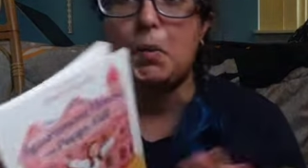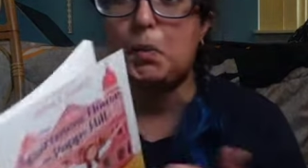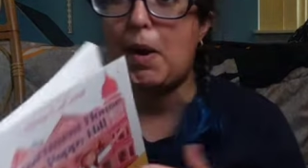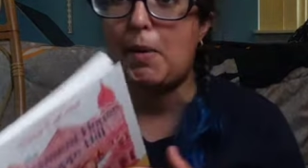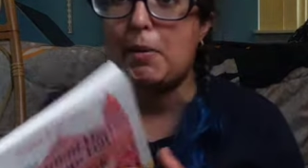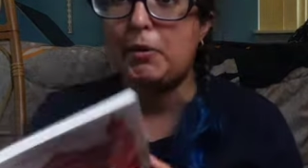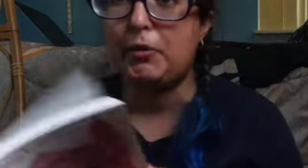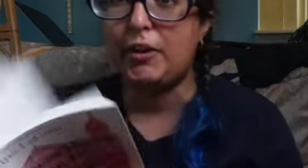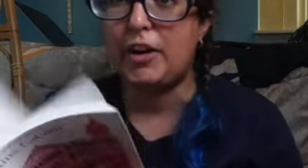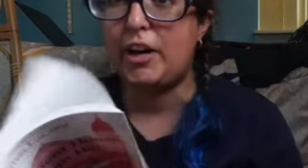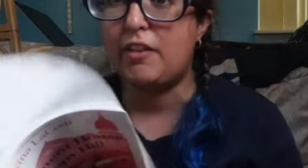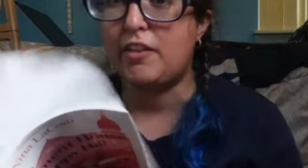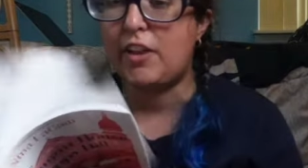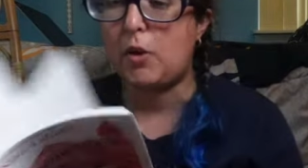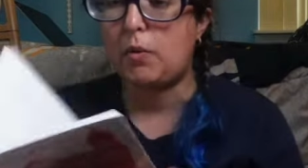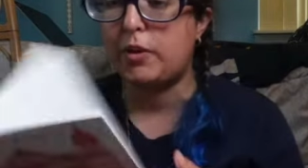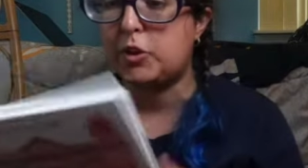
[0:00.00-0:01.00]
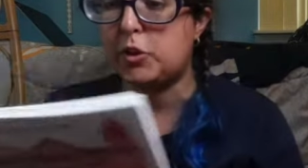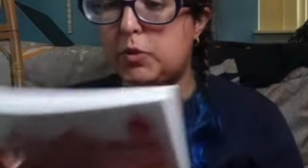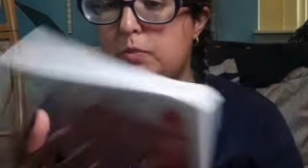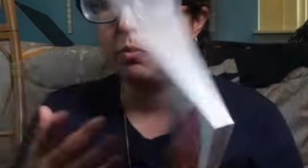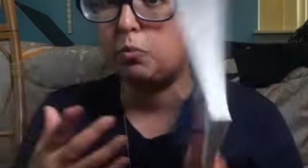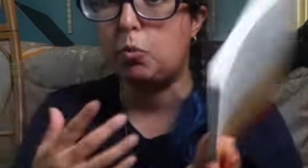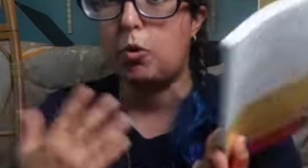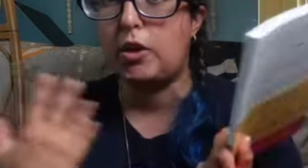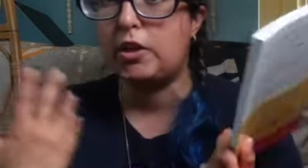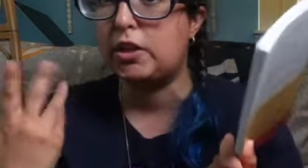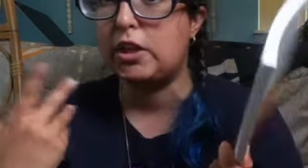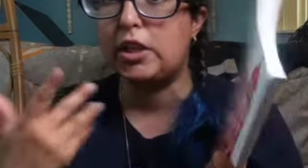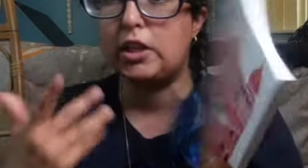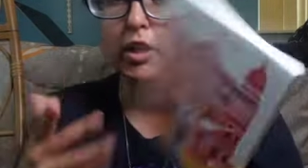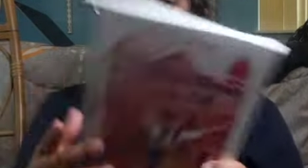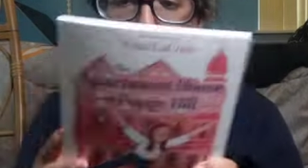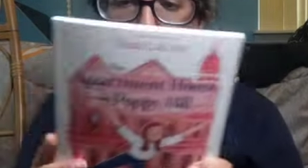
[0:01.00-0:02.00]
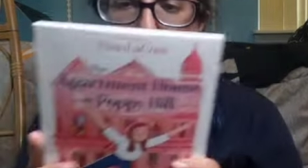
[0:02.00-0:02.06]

probably read it in like one, one clip,